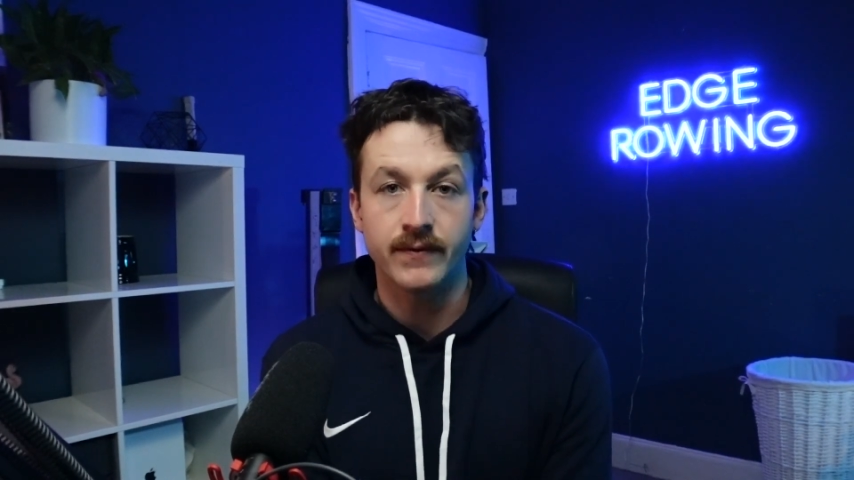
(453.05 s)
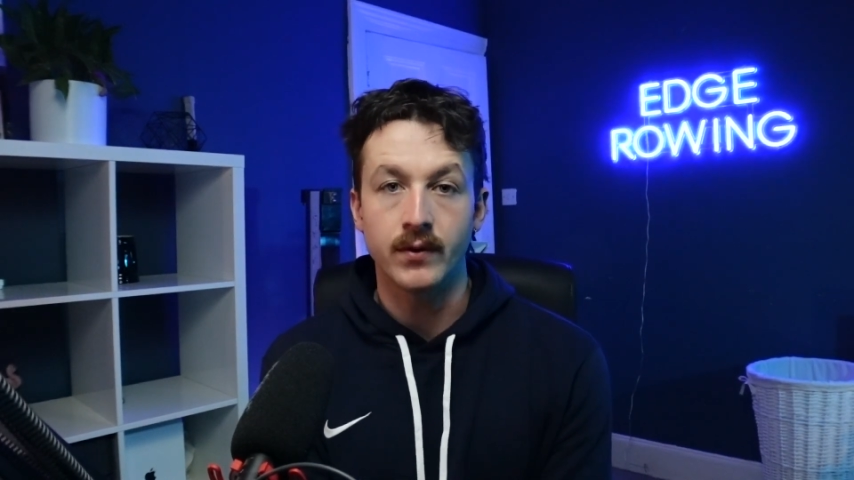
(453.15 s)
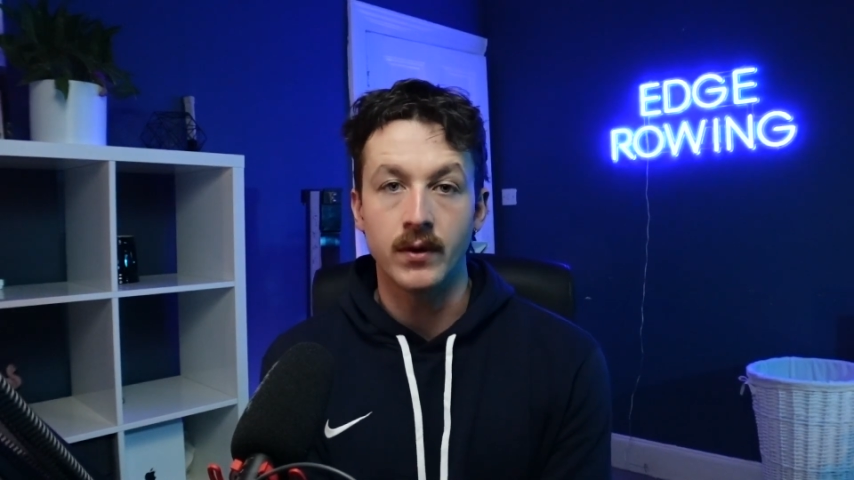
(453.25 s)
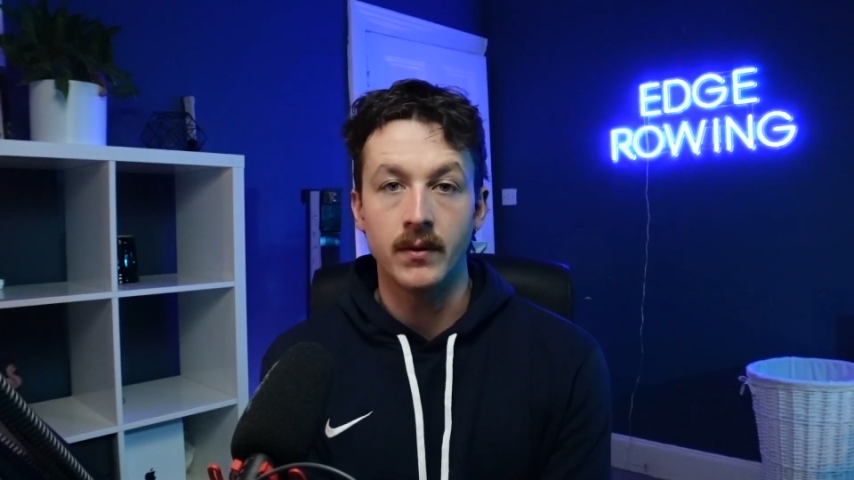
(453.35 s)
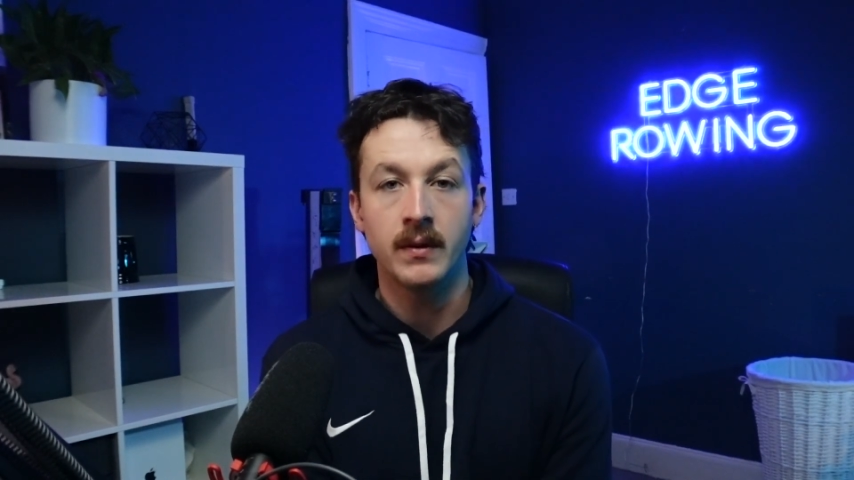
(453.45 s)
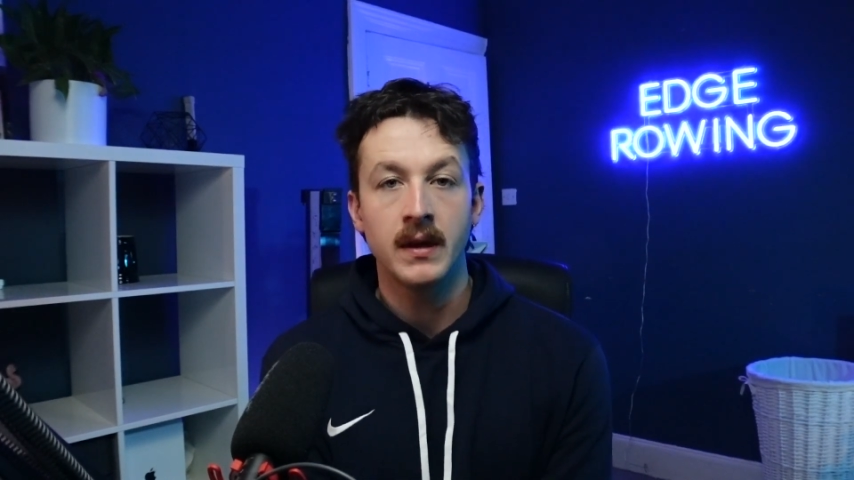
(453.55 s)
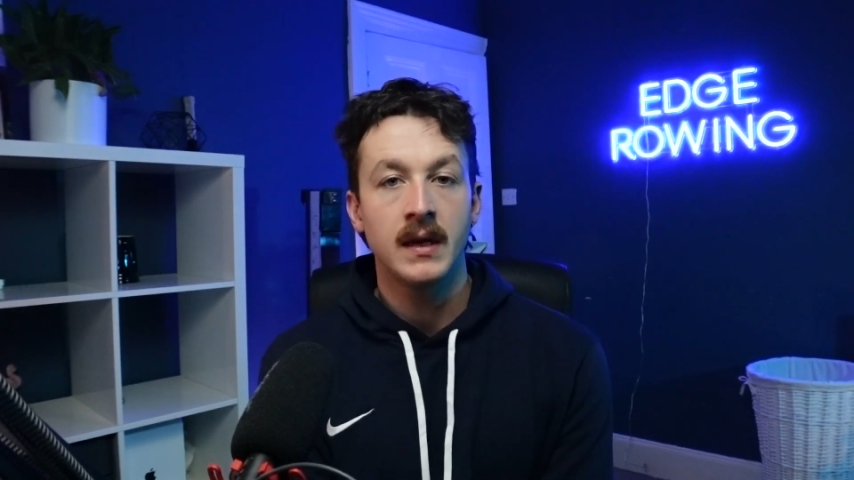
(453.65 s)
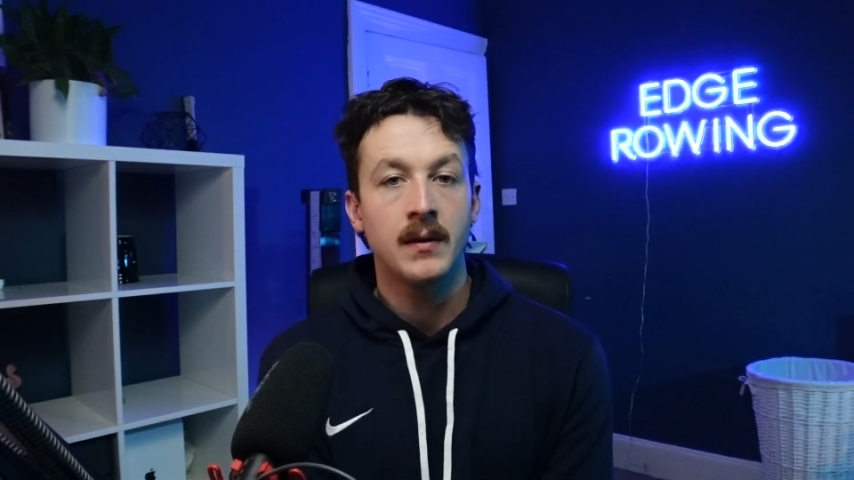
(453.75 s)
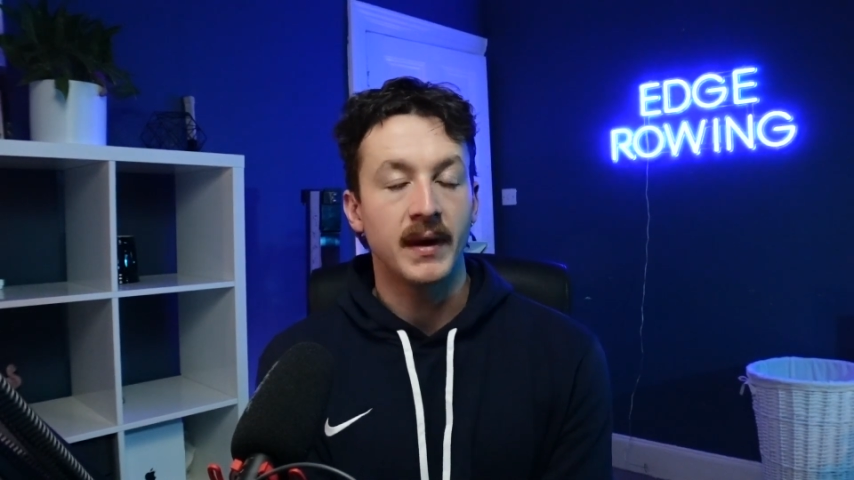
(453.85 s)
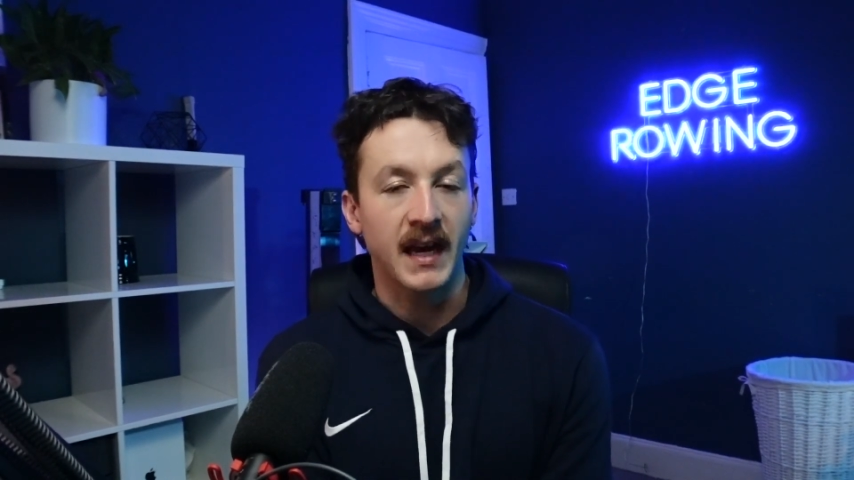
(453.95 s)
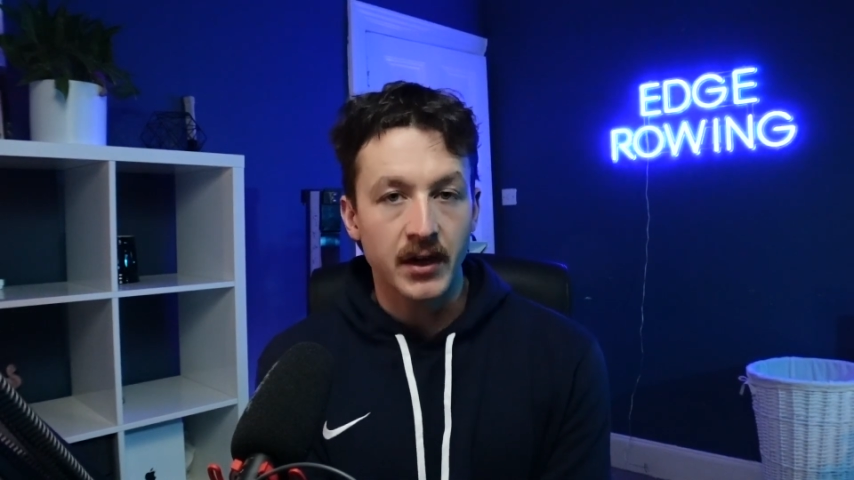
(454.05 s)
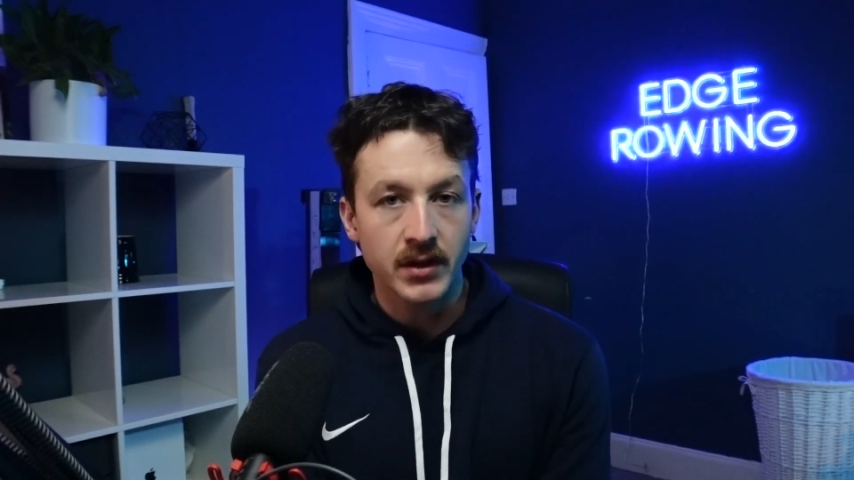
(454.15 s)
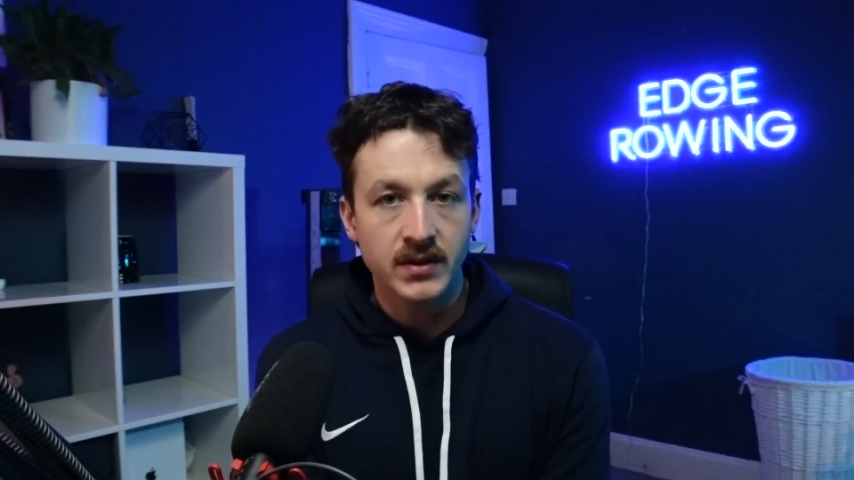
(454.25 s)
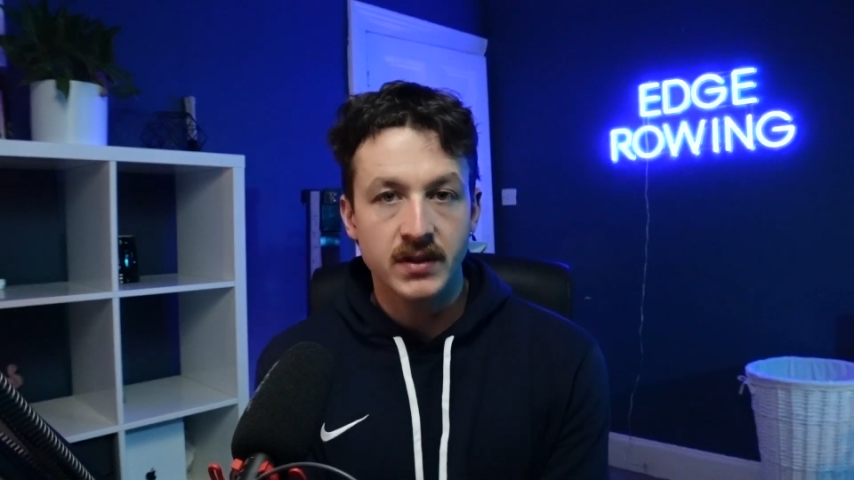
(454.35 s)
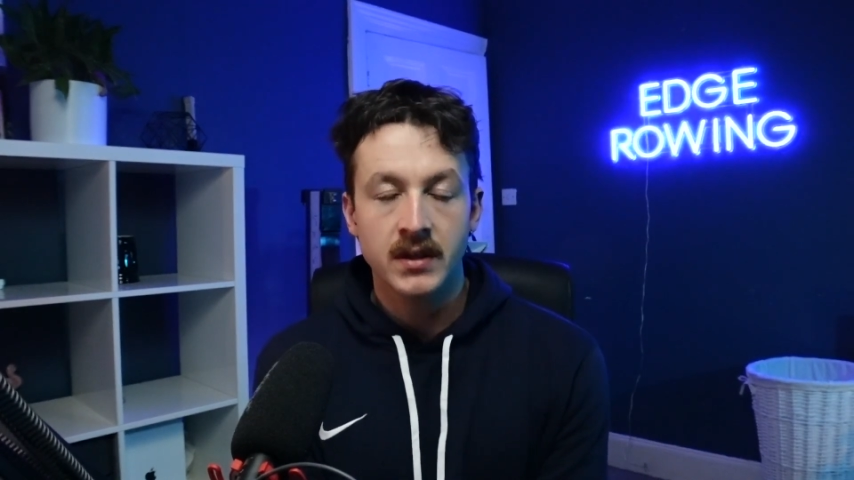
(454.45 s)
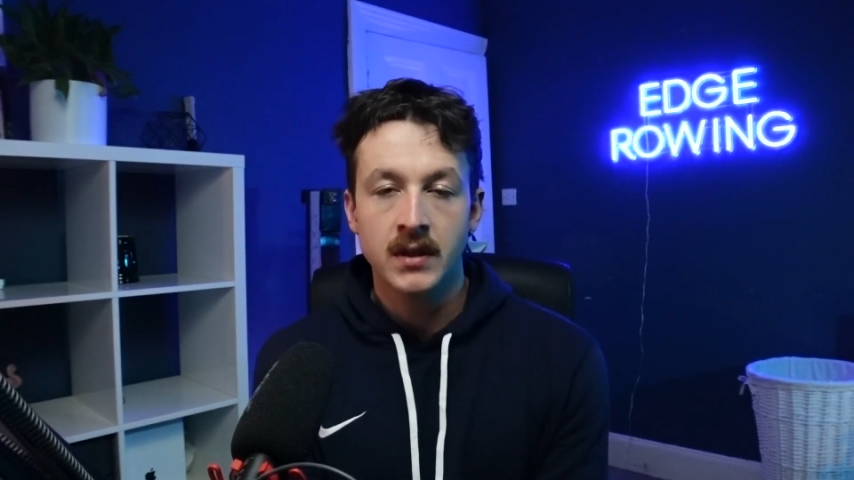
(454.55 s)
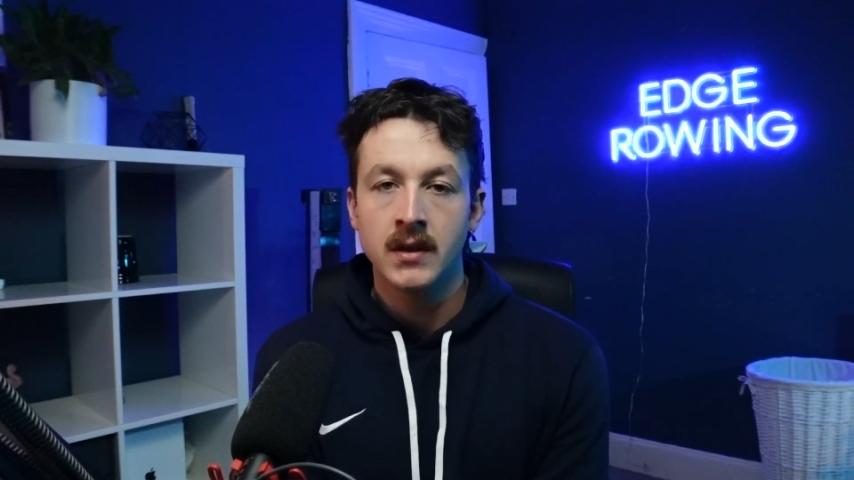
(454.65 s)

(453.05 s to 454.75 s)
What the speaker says: for beginners.